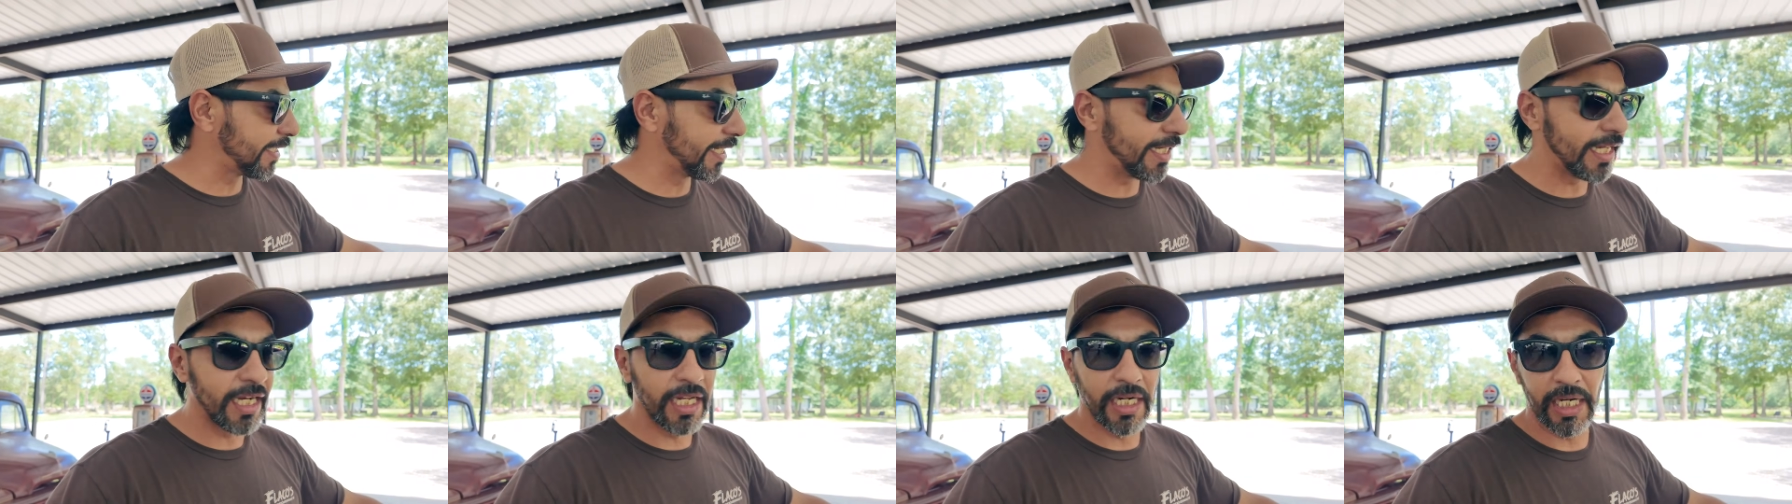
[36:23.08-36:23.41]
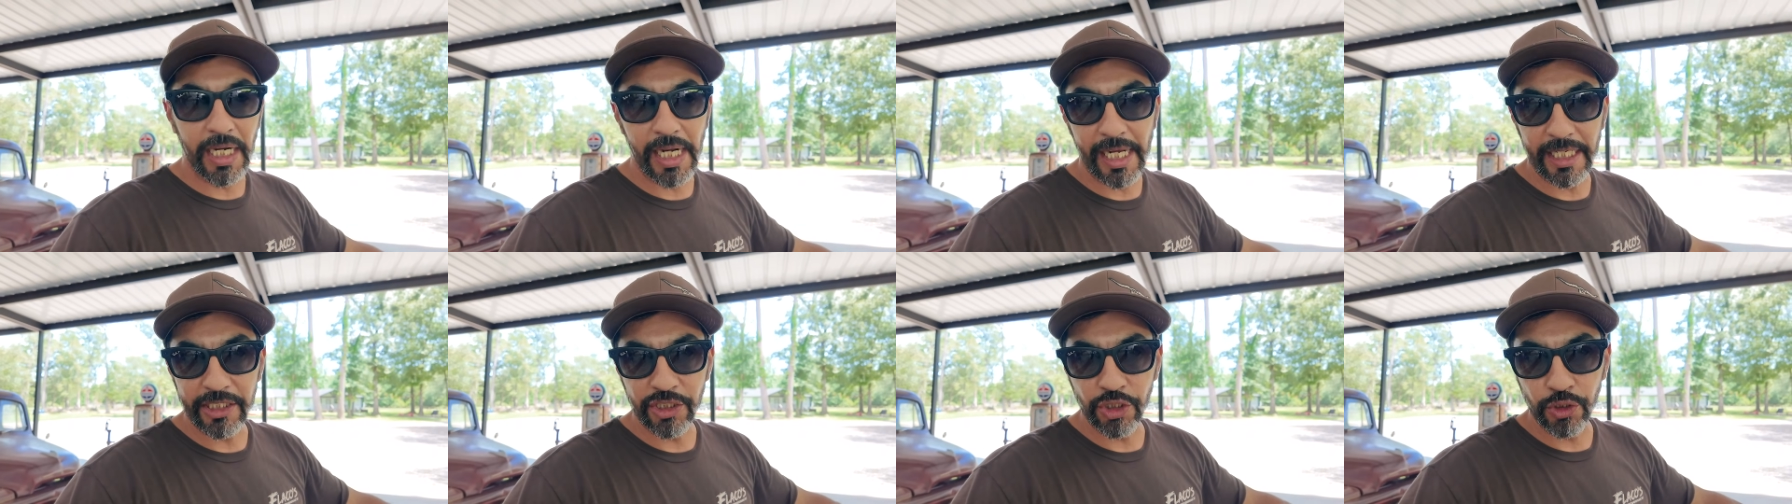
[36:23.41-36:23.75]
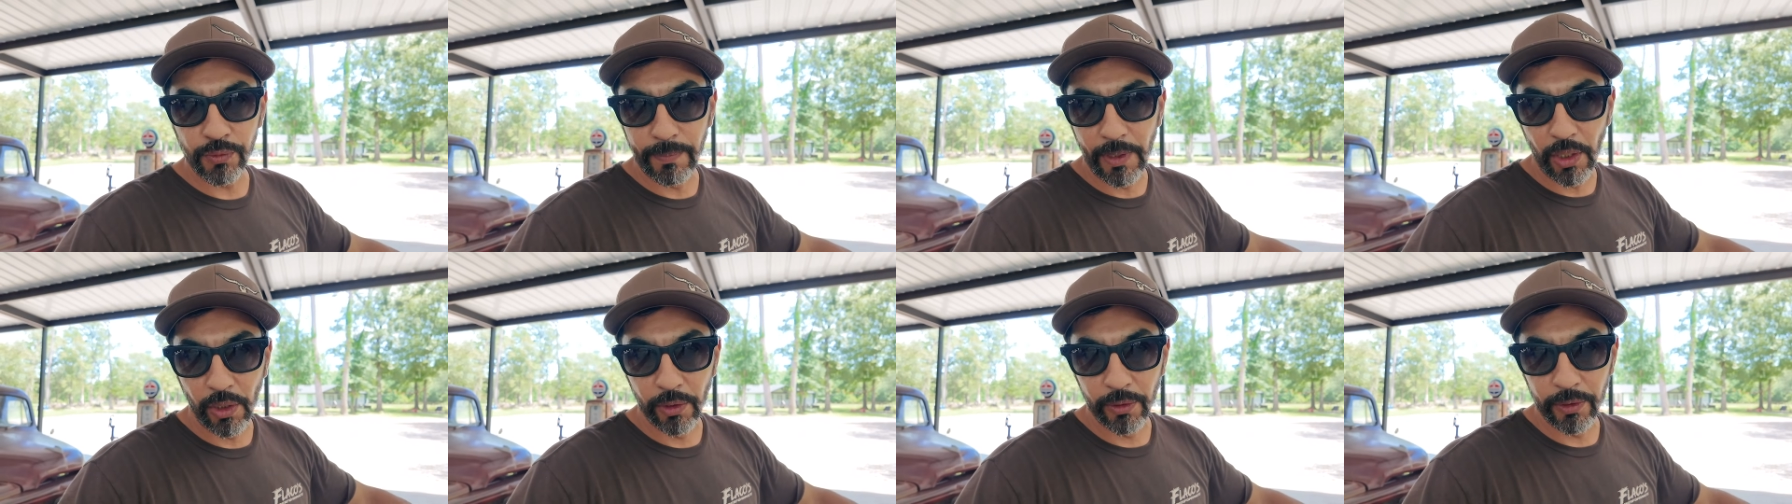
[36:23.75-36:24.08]
a lot
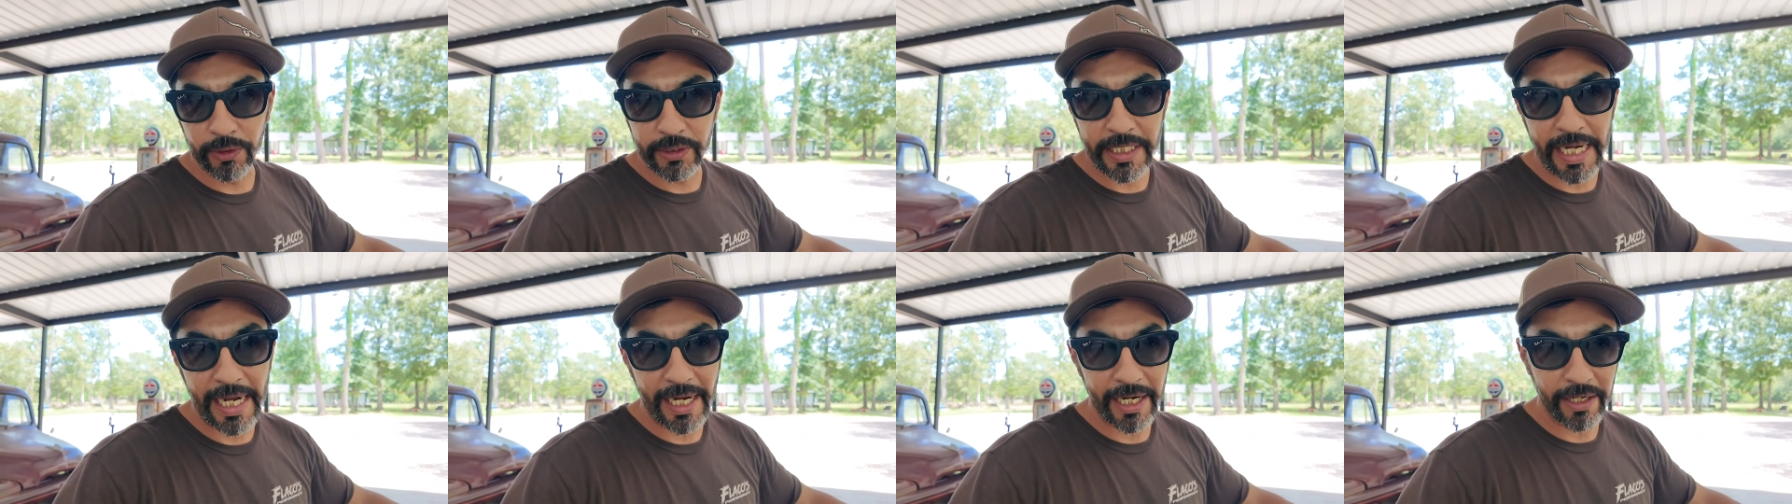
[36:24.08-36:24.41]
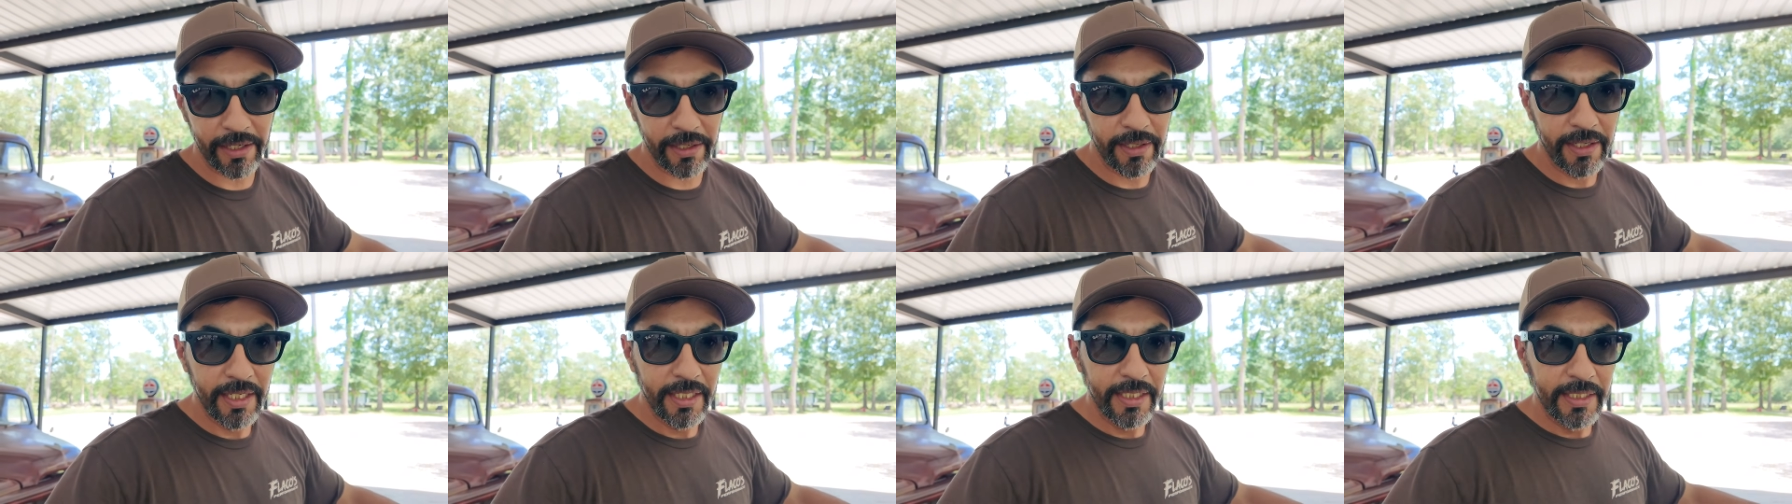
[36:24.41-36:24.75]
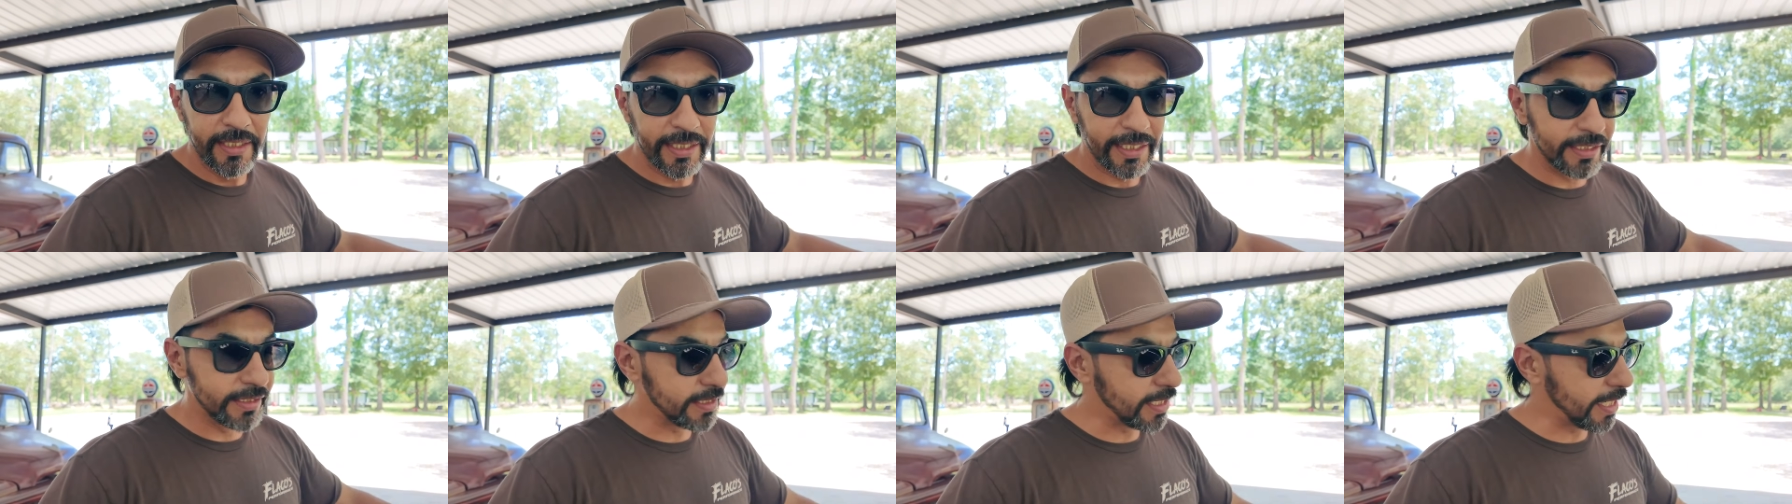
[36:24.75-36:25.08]
smaller tire.
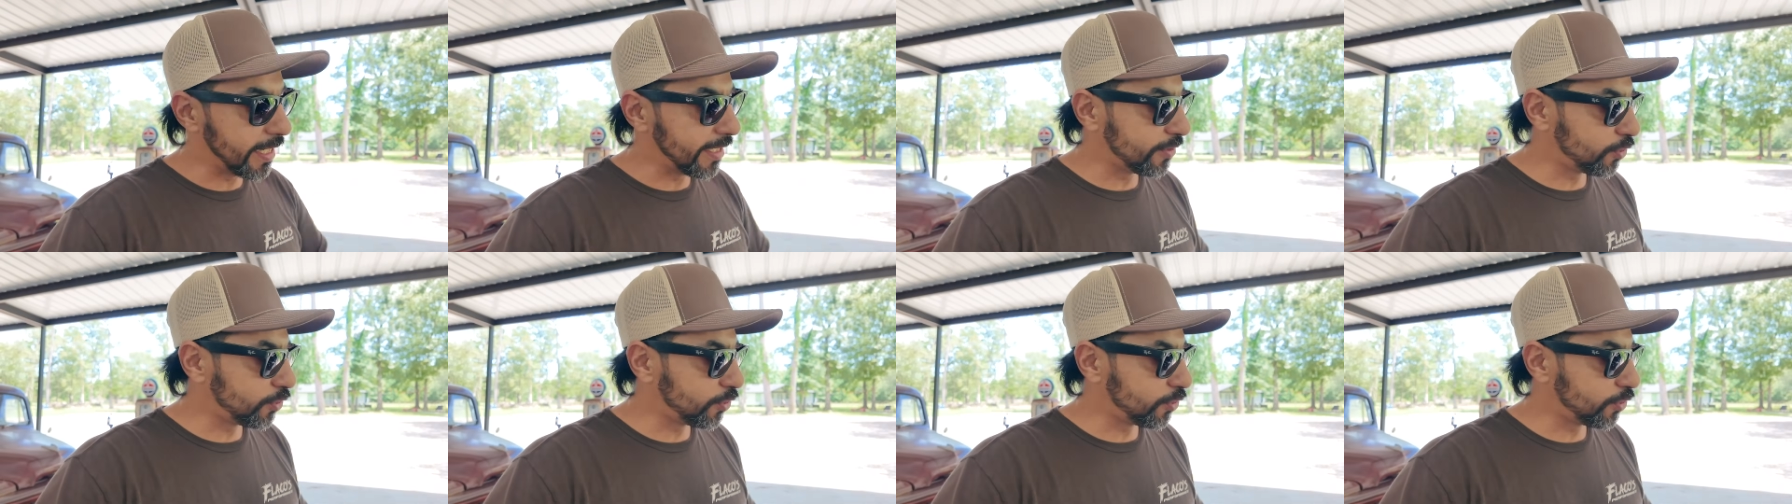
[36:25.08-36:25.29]
It's got a